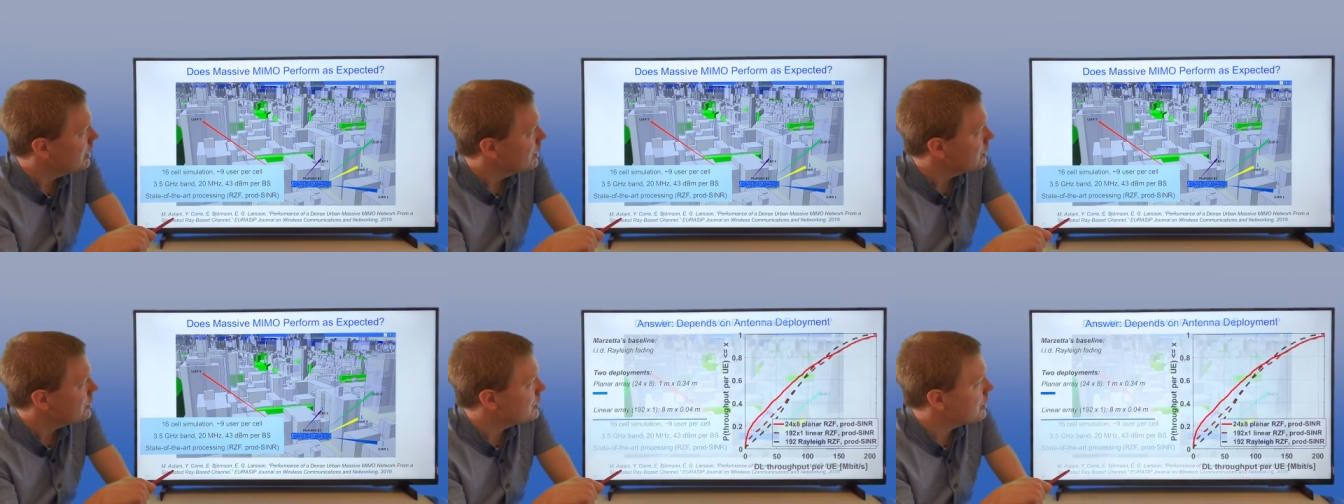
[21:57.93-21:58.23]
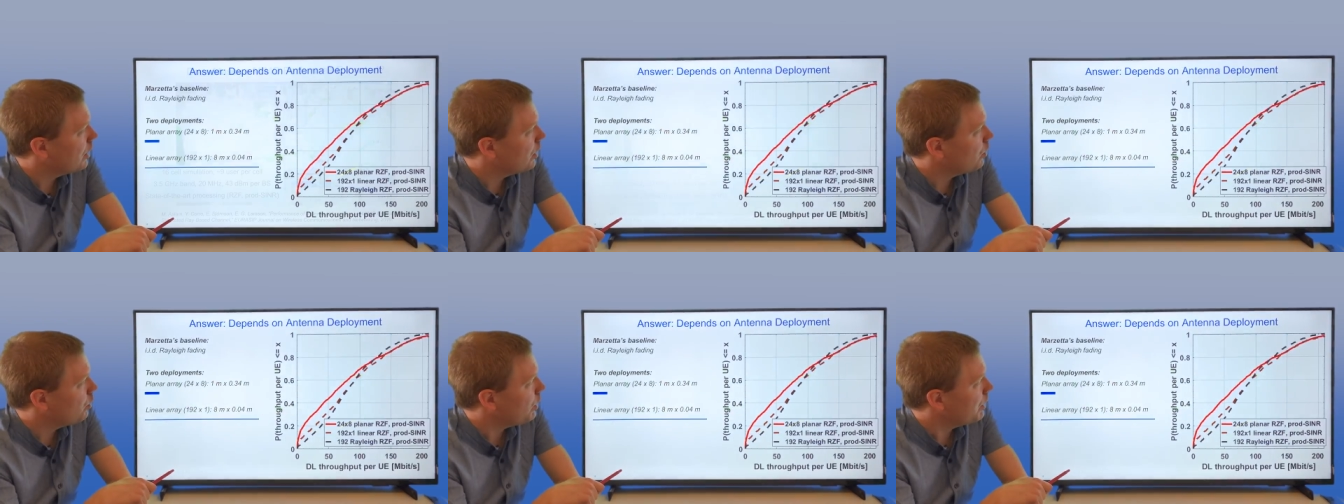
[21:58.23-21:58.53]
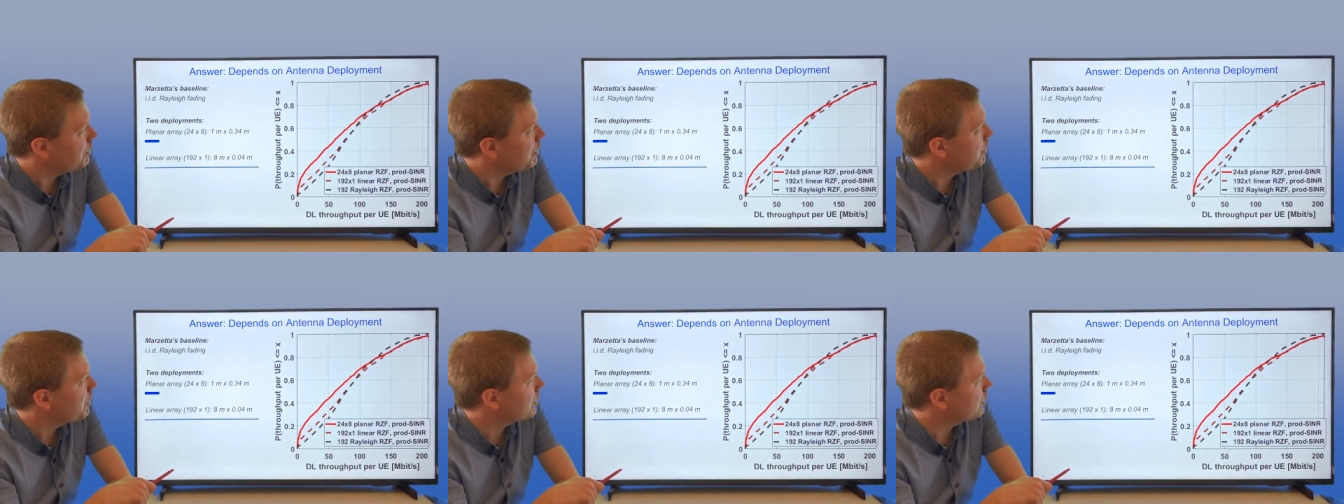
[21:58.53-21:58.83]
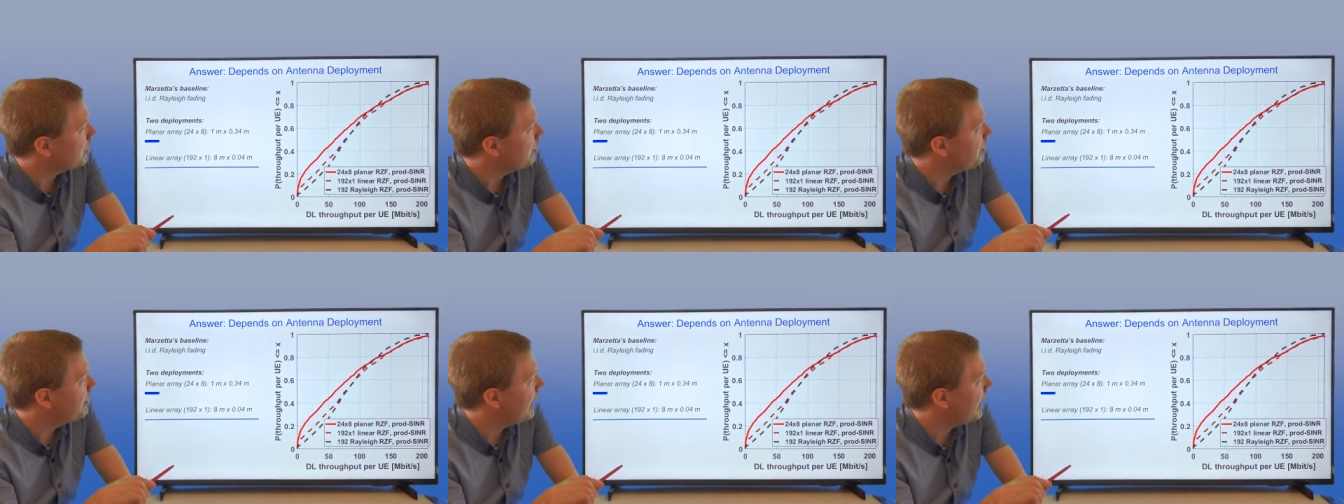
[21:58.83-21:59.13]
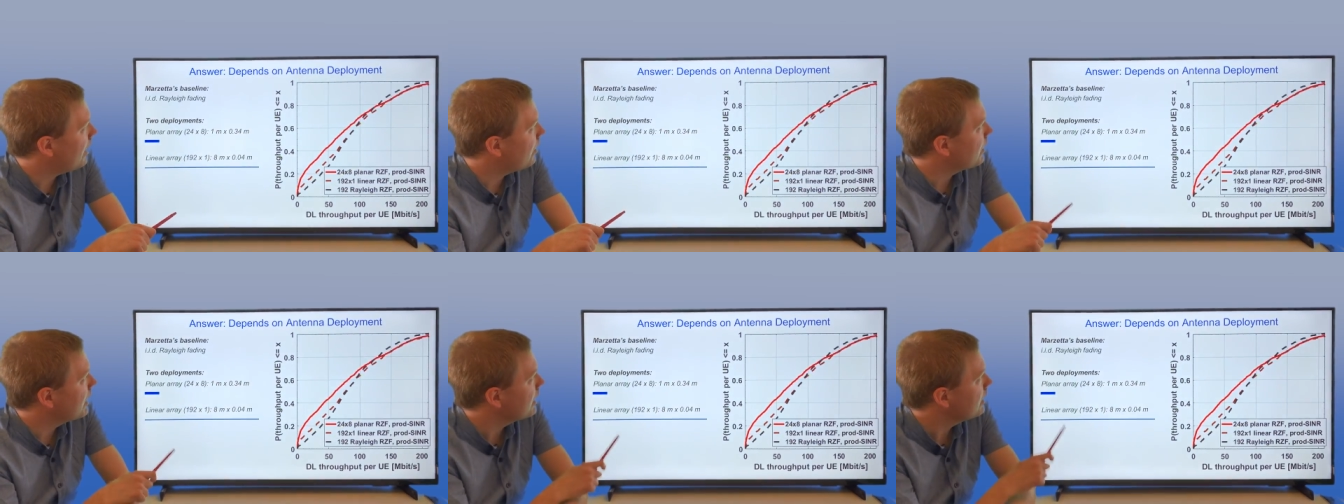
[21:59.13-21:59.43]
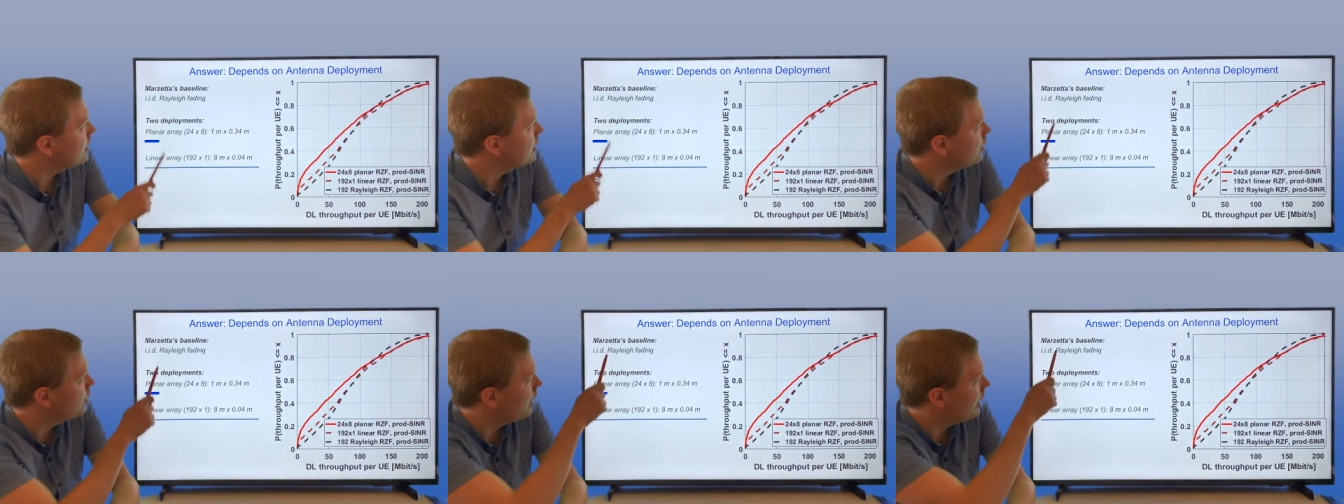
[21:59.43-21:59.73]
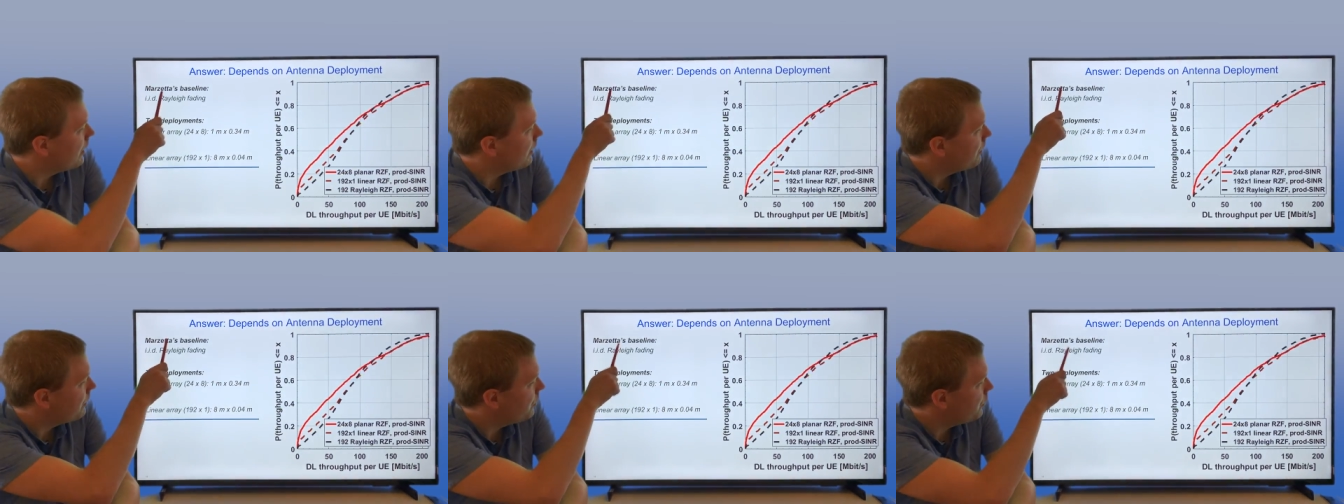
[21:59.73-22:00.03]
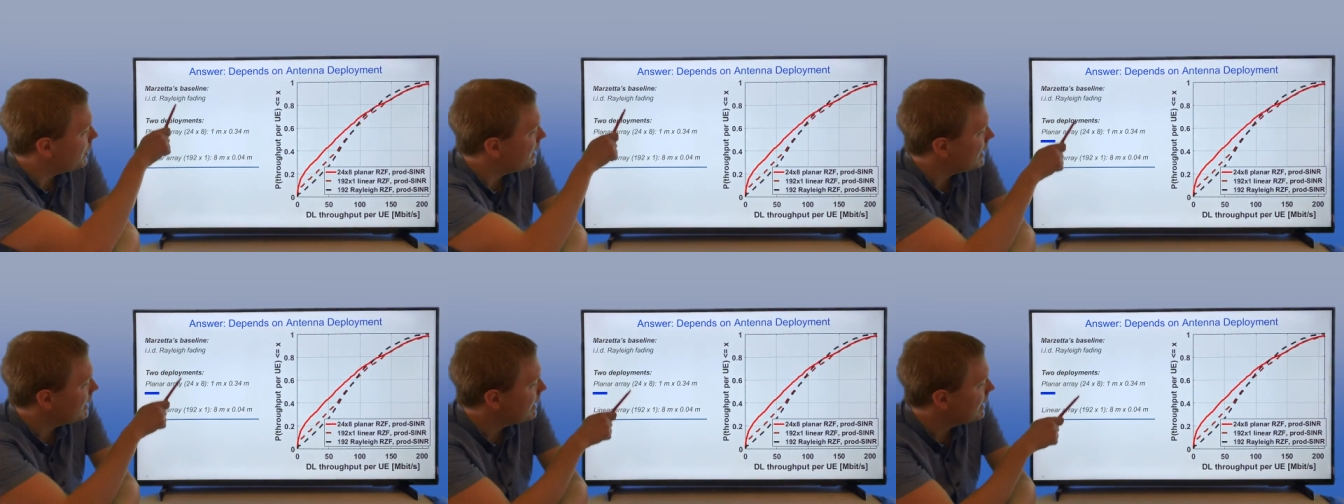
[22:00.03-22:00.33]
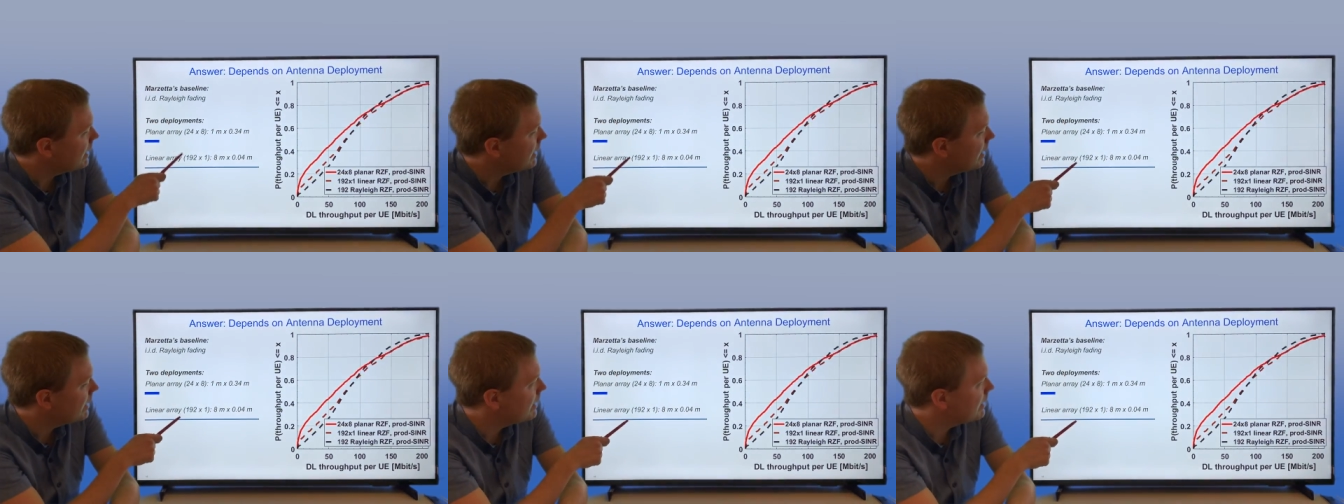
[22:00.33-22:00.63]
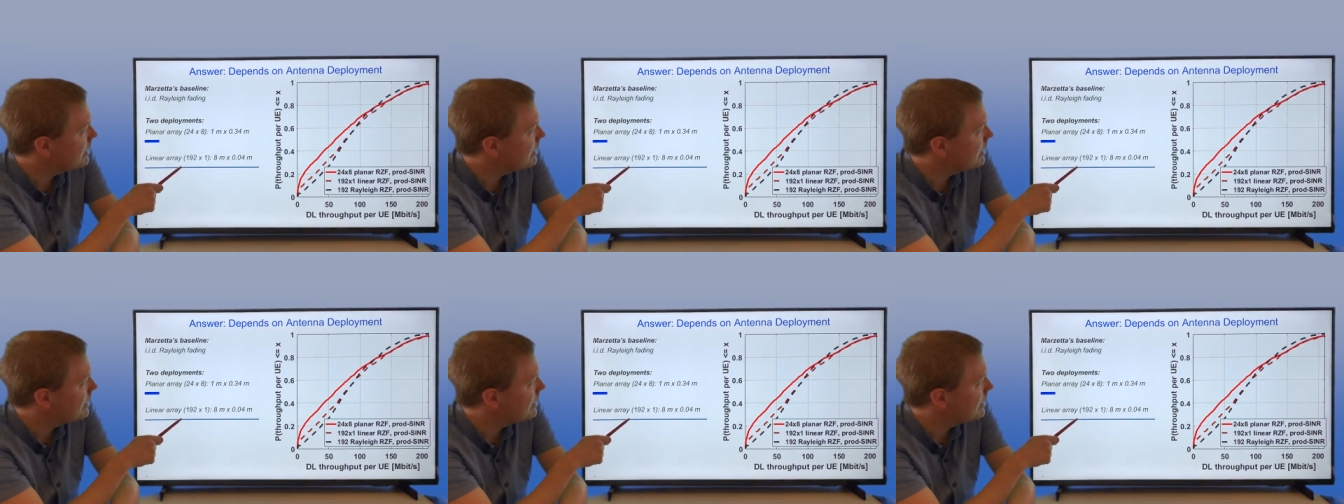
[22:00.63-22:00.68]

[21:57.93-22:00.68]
So what we were comparing were 3